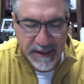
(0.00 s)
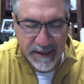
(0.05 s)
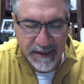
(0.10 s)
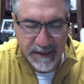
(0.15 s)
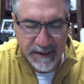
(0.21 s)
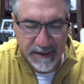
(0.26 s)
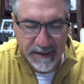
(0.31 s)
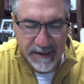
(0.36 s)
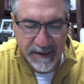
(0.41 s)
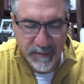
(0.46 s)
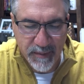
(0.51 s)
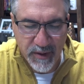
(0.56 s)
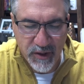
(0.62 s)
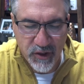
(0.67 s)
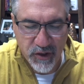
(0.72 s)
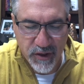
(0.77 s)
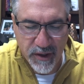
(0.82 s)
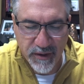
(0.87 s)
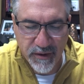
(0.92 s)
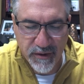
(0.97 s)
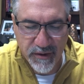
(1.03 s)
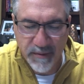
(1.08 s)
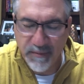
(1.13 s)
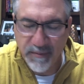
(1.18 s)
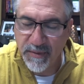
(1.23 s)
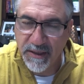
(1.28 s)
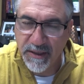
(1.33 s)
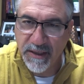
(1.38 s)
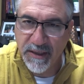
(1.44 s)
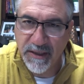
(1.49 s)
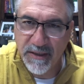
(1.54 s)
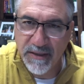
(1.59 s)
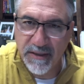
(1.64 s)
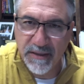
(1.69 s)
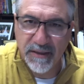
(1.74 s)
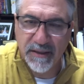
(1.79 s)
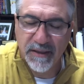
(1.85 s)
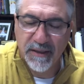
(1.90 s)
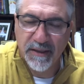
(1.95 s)
uh, let me share some
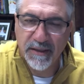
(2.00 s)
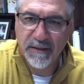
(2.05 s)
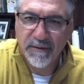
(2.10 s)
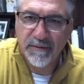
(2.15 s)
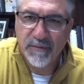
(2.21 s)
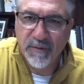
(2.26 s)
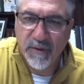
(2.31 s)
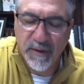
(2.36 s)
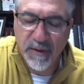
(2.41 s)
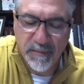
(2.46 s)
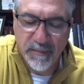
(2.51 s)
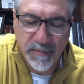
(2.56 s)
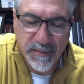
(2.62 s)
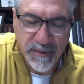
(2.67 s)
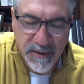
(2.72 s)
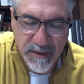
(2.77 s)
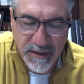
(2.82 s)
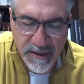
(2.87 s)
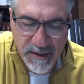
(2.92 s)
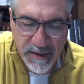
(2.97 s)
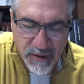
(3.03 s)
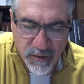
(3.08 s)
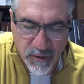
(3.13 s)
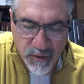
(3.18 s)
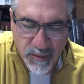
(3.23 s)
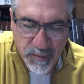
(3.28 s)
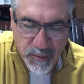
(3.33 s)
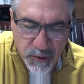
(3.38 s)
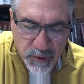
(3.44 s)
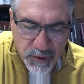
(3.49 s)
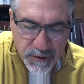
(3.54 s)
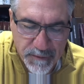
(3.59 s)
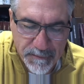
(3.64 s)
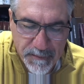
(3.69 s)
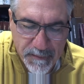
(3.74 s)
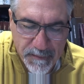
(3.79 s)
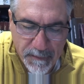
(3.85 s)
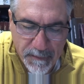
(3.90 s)
things uh, from the scriptures.